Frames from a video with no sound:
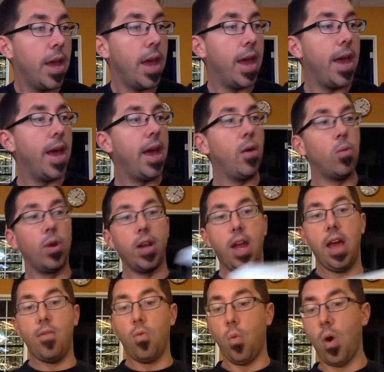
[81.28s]
And we're going to
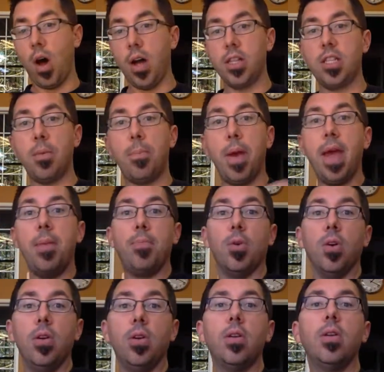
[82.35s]
have wads of
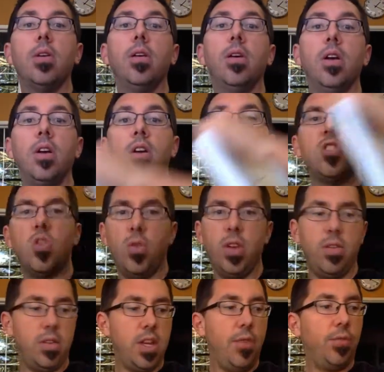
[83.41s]
paper, so you
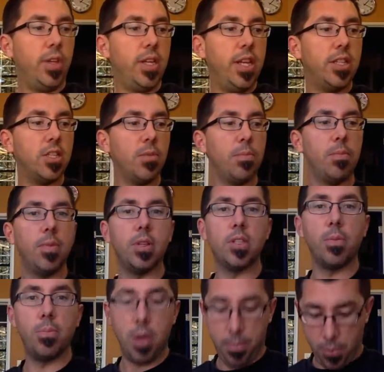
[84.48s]
definitely need some
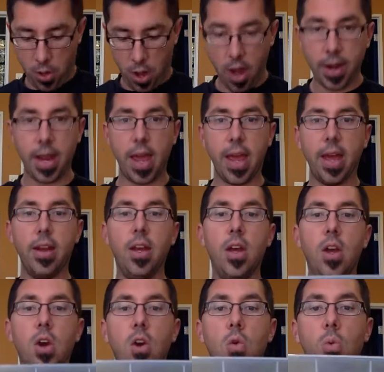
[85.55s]
people on hand.
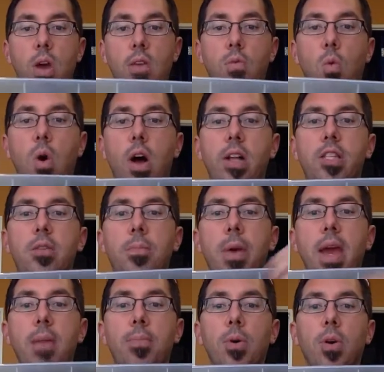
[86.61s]
We have wads of
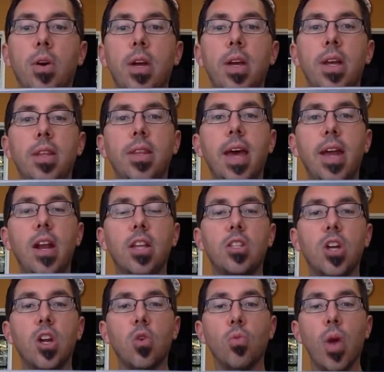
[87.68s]
paper that
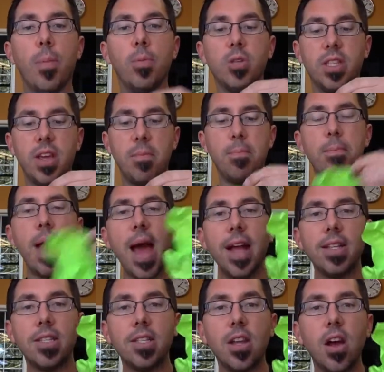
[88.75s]
is going to represent
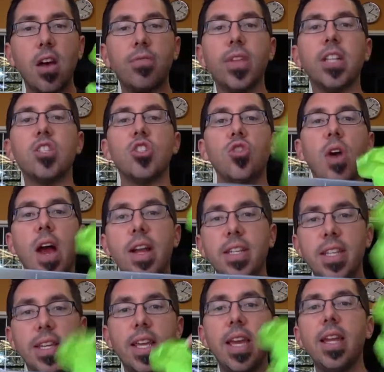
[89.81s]
bad stuff that's trying
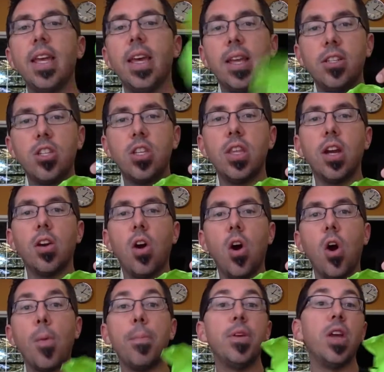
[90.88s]
to get into their
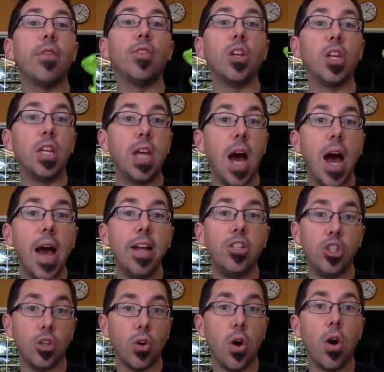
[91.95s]
heart, but you have to
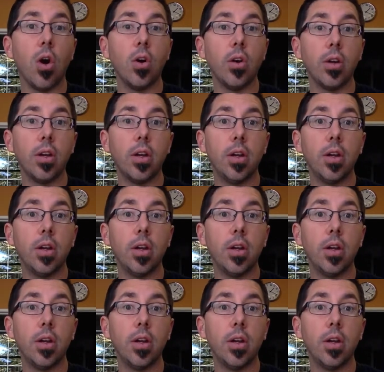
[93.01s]
guide your heart